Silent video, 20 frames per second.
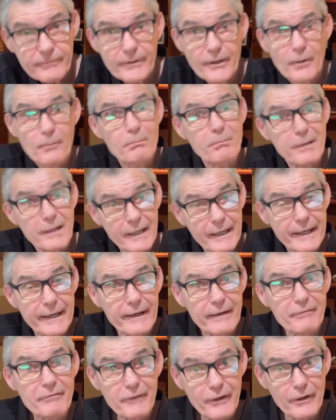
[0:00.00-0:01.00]
their
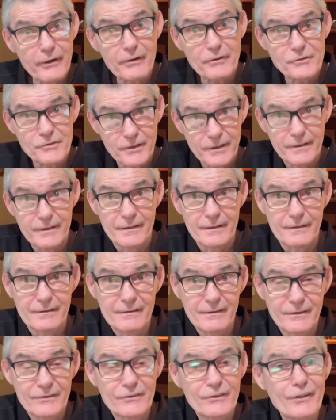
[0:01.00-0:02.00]
plan, their agenda
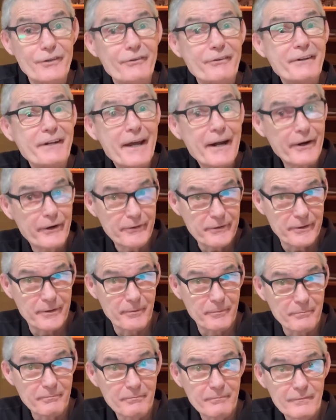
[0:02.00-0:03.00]
is to dare
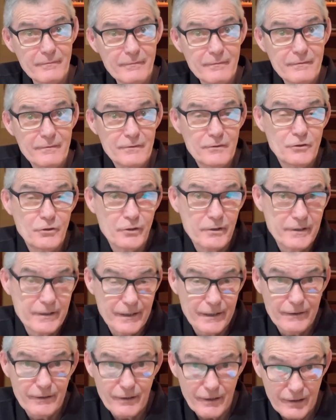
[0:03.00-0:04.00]
him to
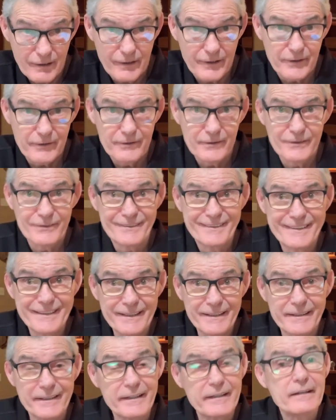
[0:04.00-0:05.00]
again declare his
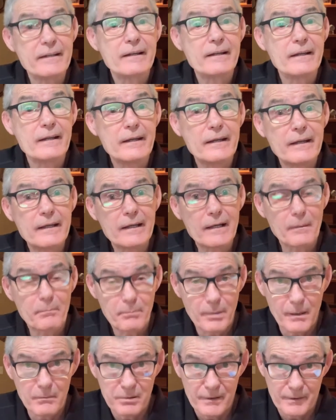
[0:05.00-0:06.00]
deity in a
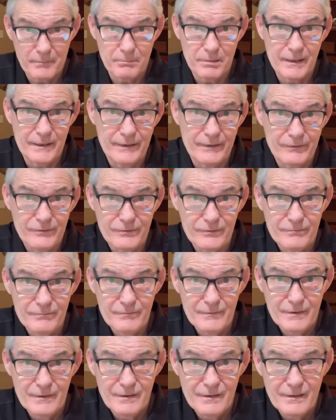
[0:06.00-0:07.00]
public place,
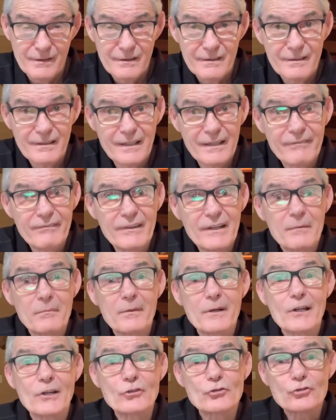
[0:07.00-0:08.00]
to give them
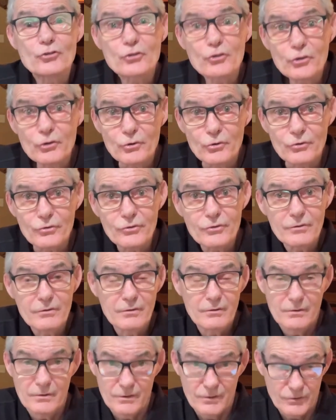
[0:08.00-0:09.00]
an excuse
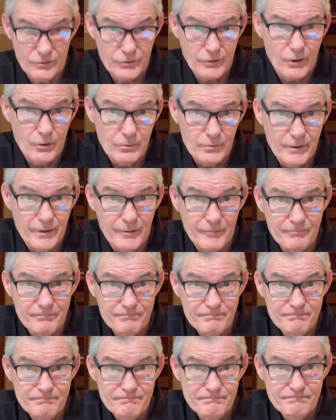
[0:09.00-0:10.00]
to stone him.
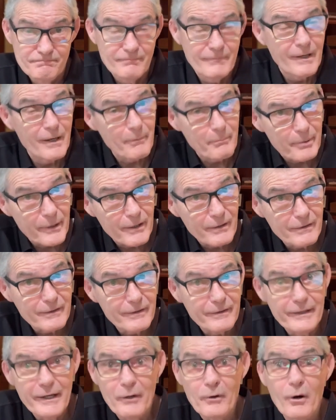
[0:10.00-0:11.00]

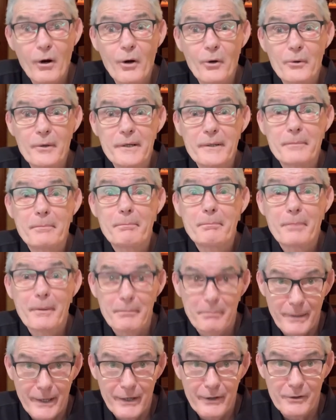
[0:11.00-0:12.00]
Apparently, they were already
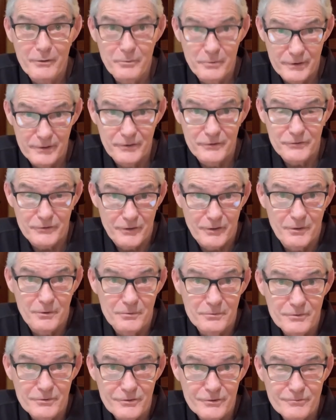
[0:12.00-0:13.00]
prepared with the
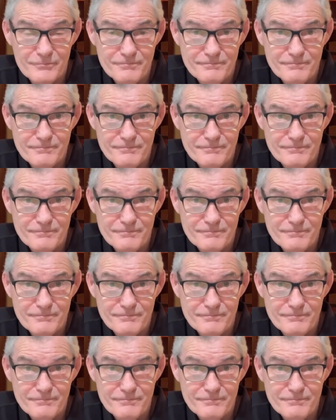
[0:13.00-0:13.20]
stones.